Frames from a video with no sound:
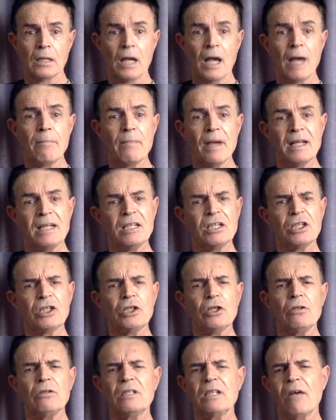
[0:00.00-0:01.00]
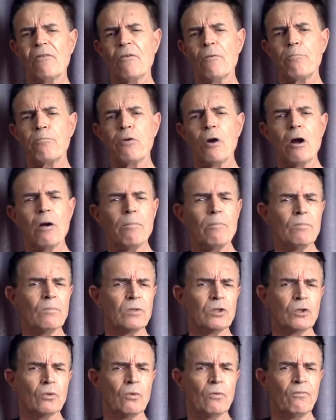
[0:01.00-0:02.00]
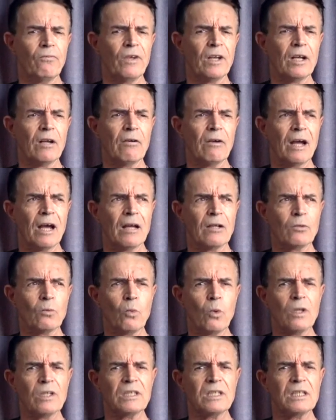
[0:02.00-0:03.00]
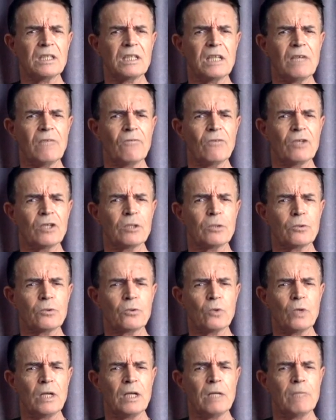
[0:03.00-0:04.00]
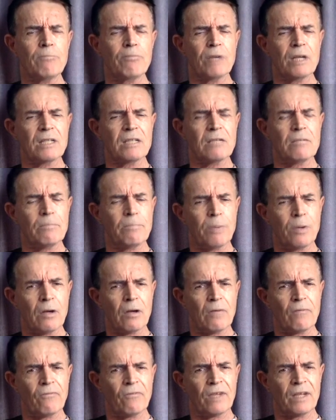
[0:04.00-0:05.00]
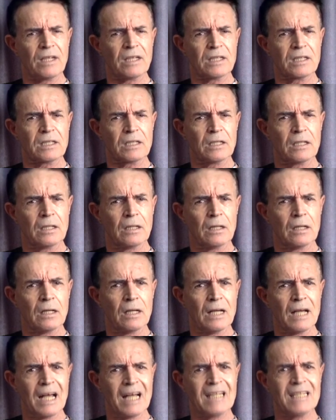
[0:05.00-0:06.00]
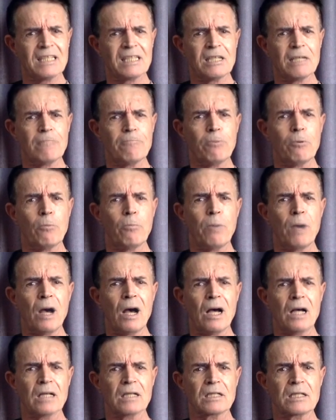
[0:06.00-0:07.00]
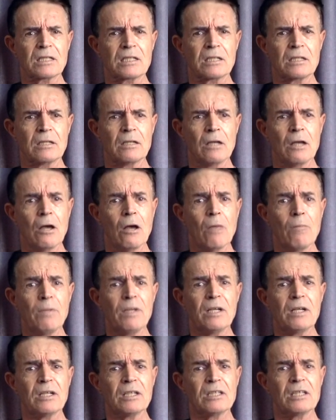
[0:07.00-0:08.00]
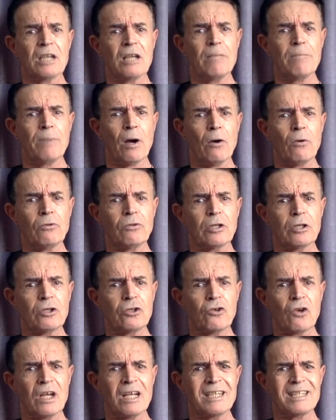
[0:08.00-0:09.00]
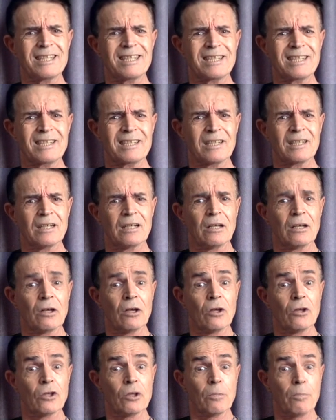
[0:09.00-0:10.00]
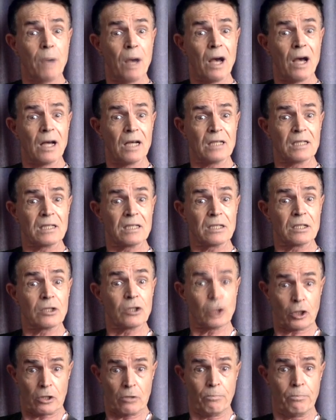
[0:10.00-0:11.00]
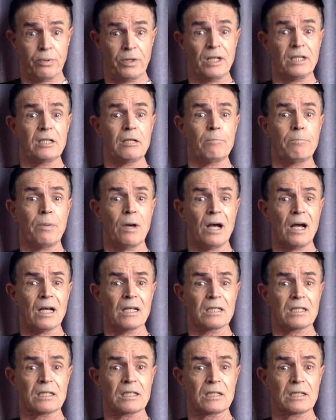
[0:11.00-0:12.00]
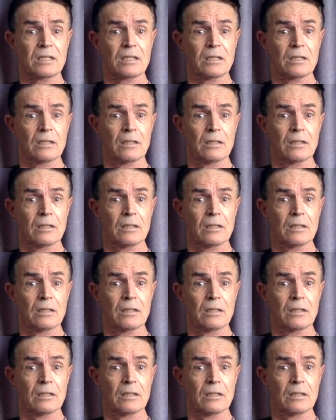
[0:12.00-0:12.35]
And many students have a problem to figure out what's the difference between present perfect and simple past, because they both address the past, the completed past.